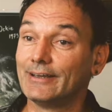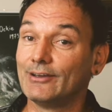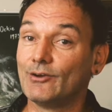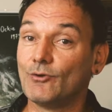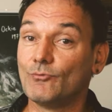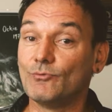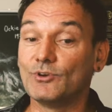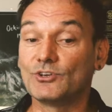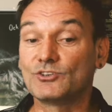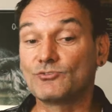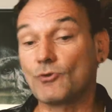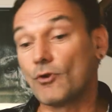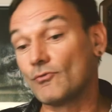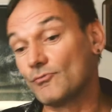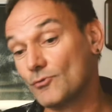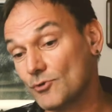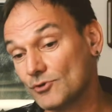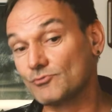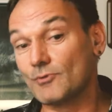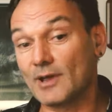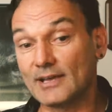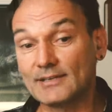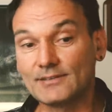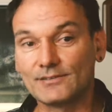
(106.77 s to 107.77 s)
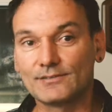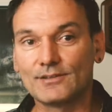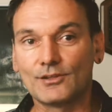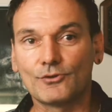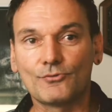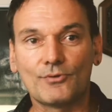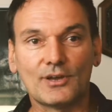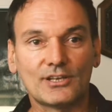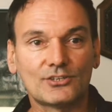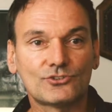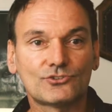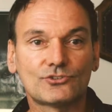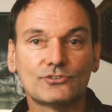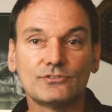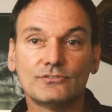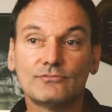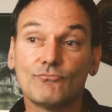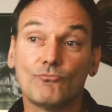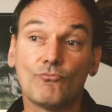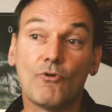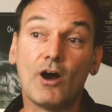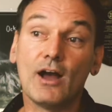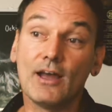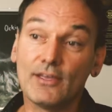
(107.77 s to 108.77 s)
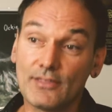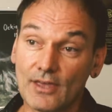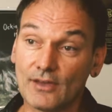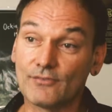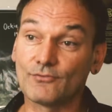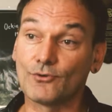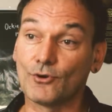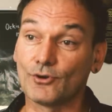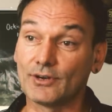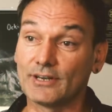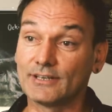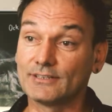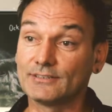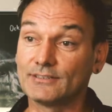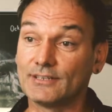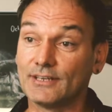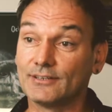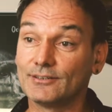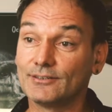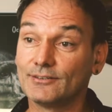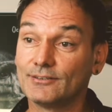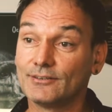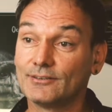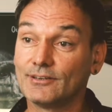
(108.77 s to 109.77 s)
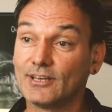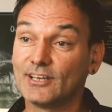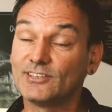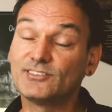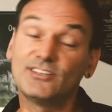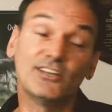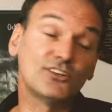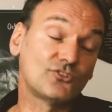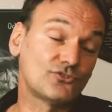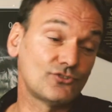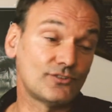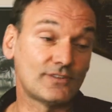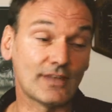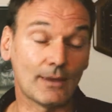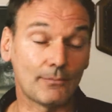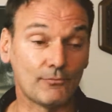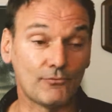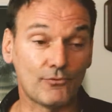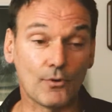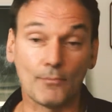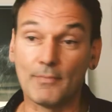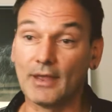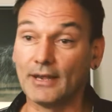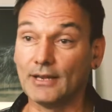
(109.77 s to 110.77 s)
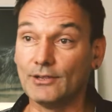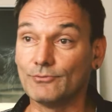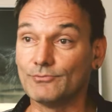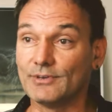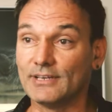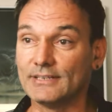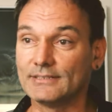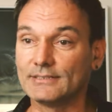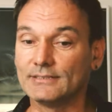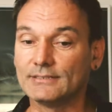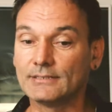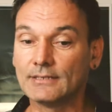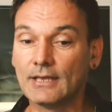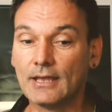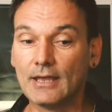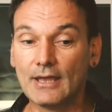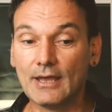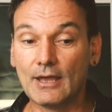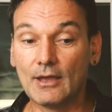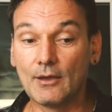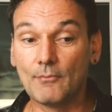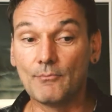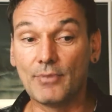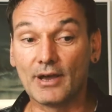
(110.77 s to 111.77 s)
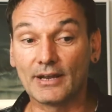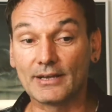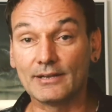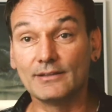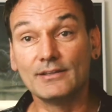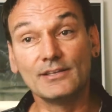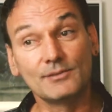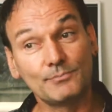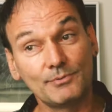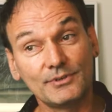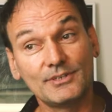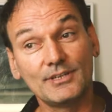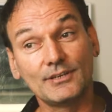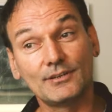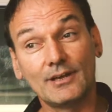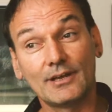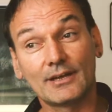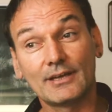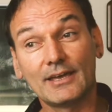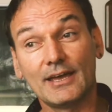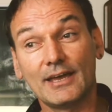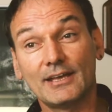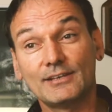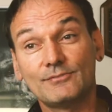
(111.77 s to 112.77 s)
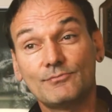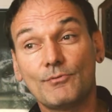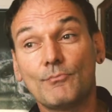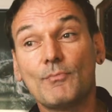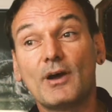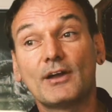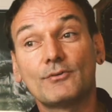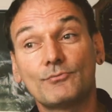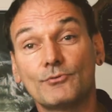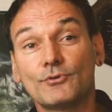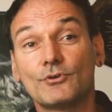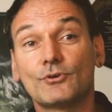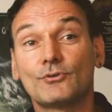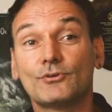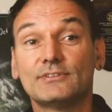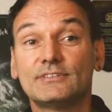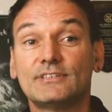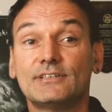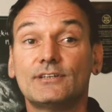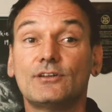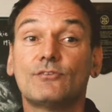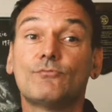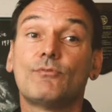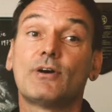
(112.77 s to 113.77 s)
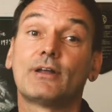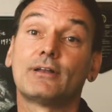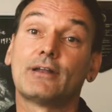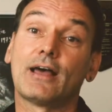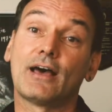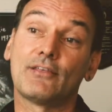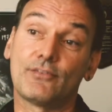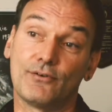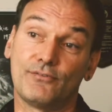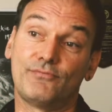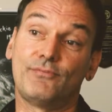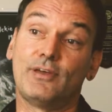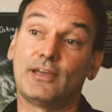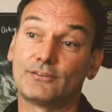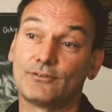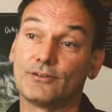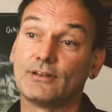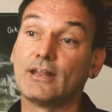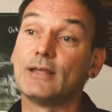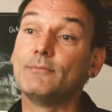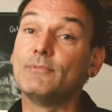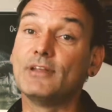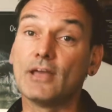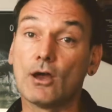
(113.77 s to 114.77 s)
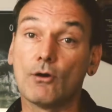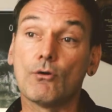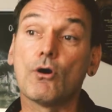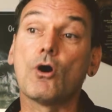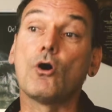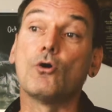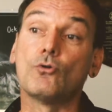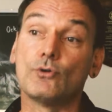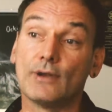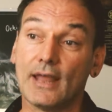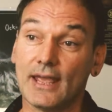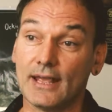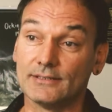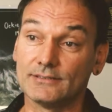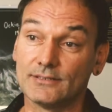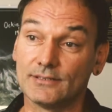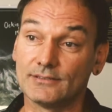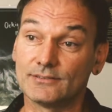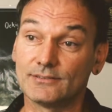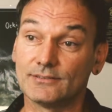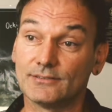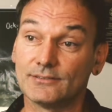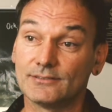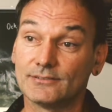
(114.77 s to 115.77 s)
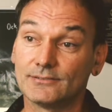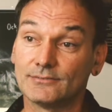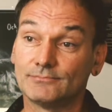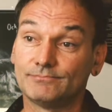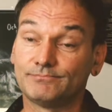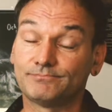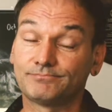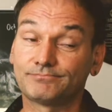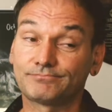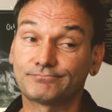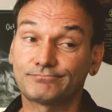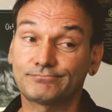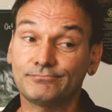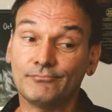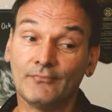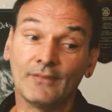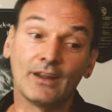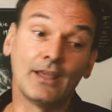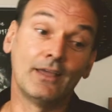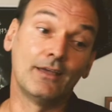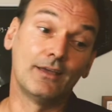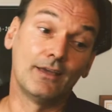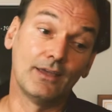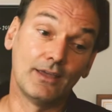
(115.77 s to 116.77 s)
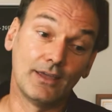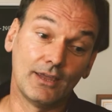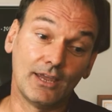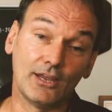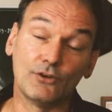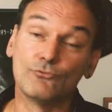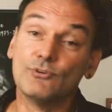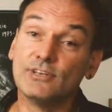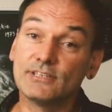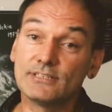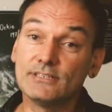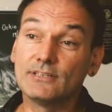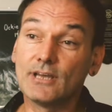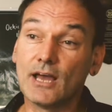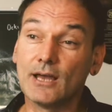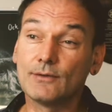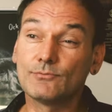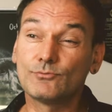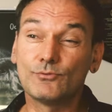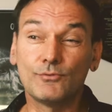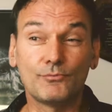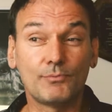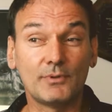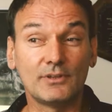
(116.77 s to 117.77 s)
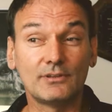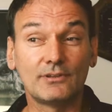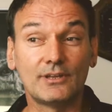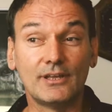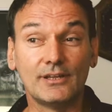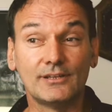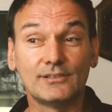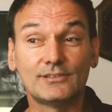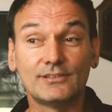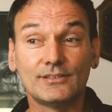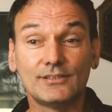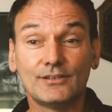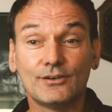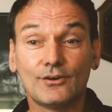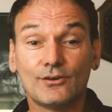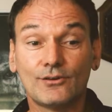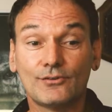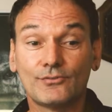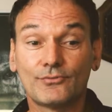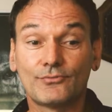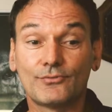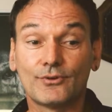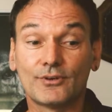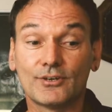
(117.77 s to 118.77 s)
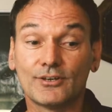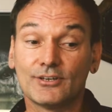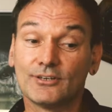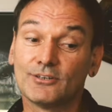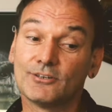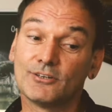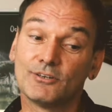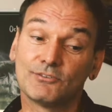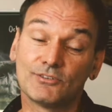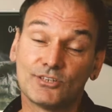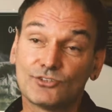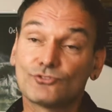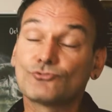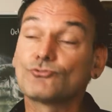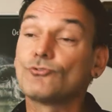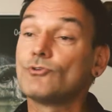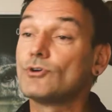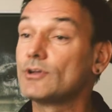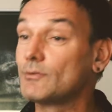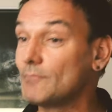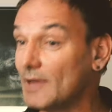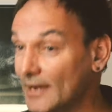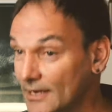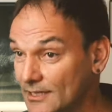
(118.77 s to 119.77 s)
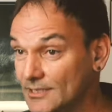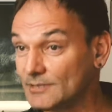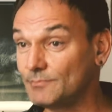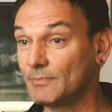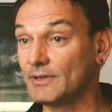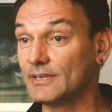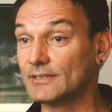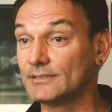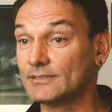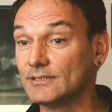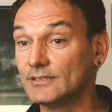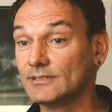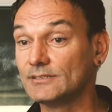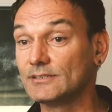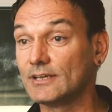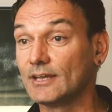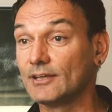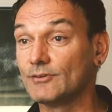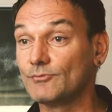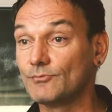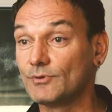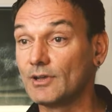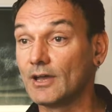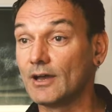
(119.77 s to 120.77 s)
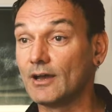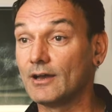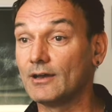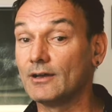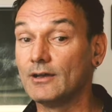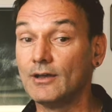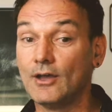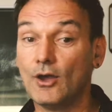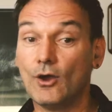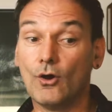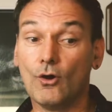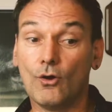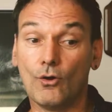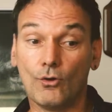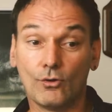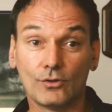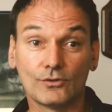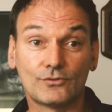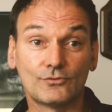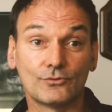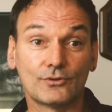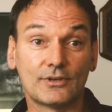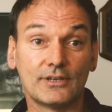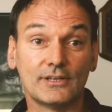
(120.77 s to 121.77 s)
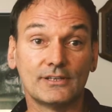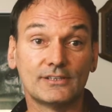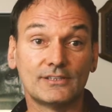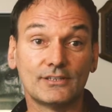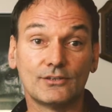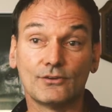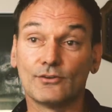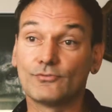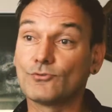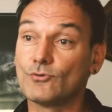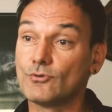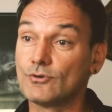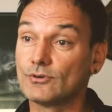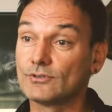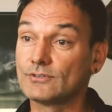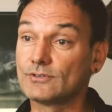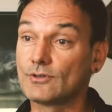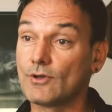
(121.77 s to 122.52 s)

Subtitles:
Which of course raises the question why they have gone extinct. Extinctions happen for many reasons, but in this particular case we might want to consider one other factor, namely our own ancestors. In recent times we've been guilty of destroying many species, and we are also guilty, of course,